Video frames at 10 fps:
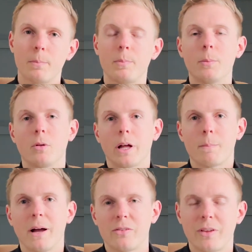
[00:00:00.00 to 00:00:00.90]
people like
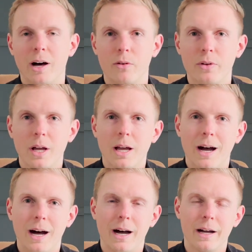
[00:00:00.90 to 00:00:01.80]
myself
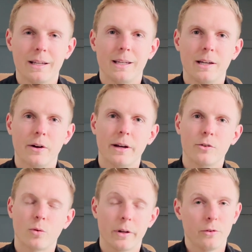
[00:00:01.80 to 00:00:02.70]
here in
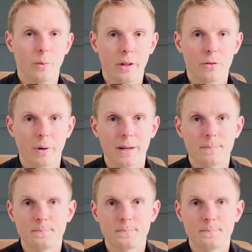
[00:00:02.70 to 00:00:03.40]
2023.